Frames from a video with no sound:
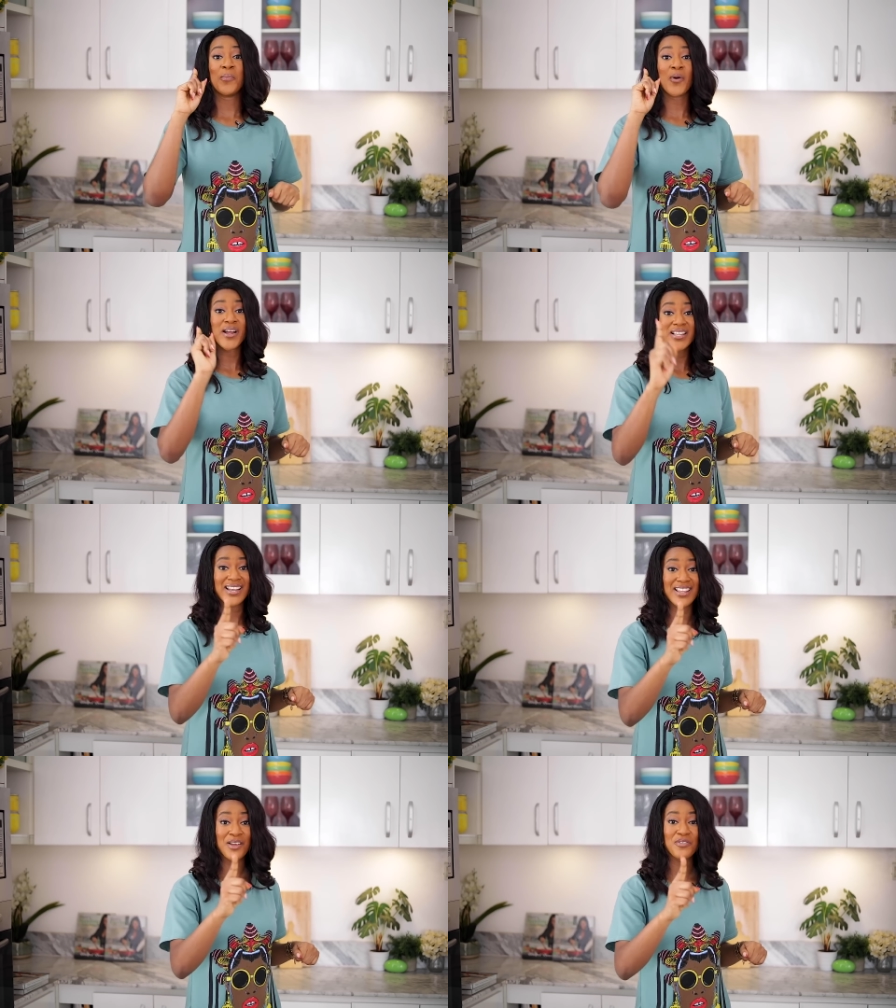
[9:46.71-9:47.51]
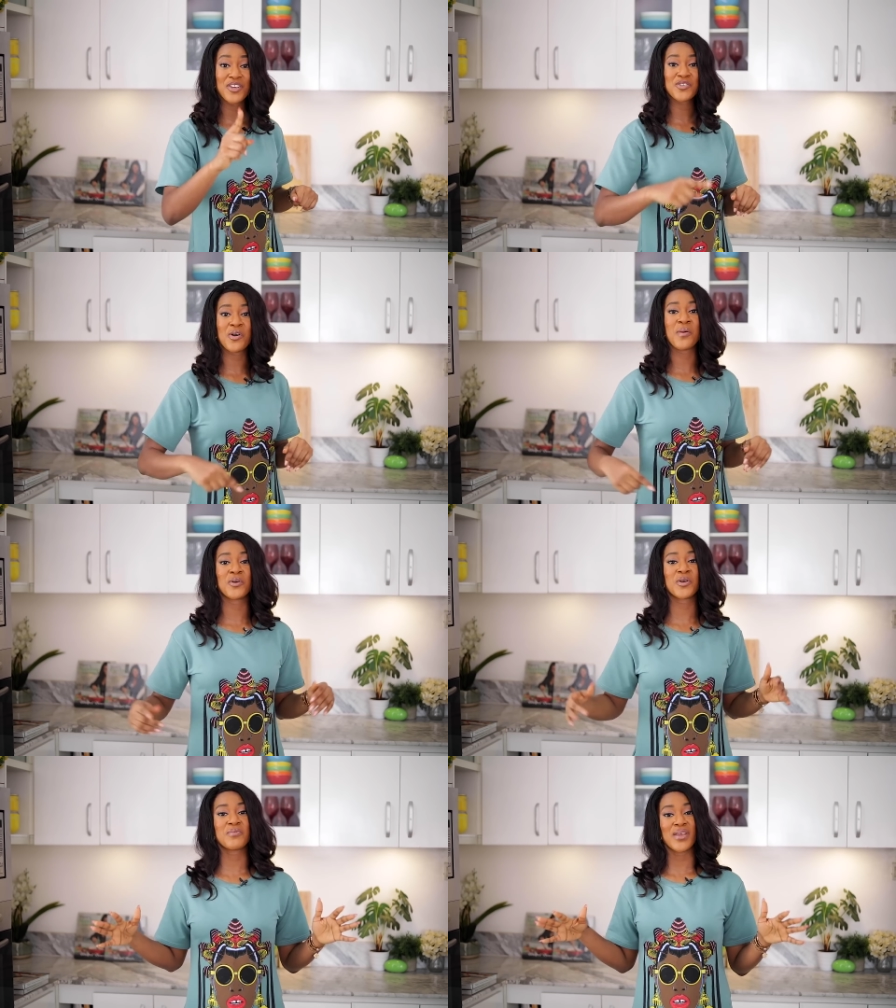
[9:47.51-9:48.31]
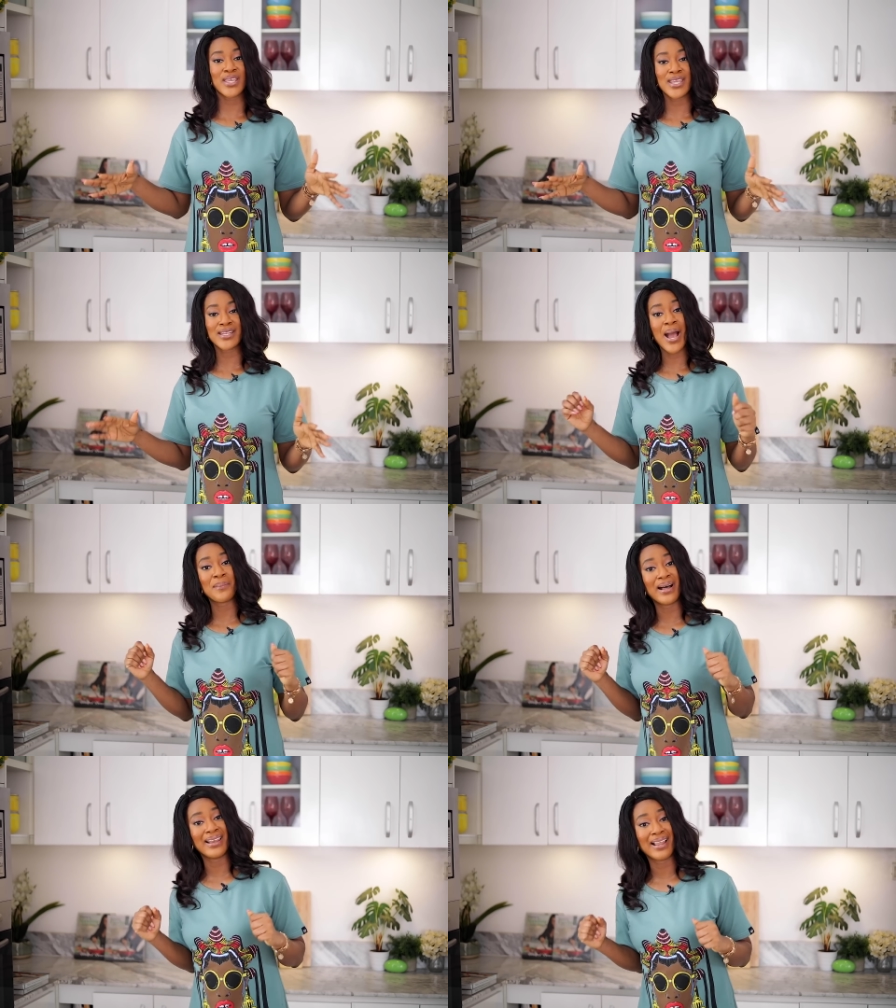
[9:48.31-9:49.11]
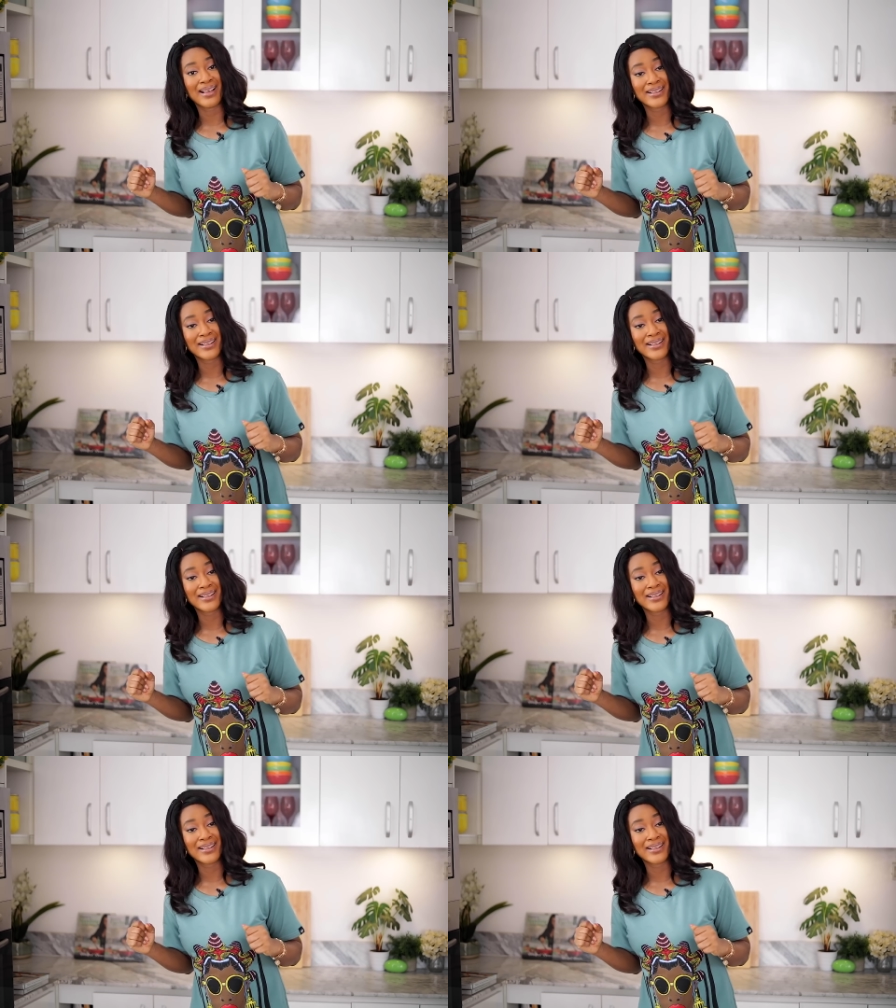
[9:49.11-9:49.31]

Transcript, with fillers: But in another video, I'm going to be making amala.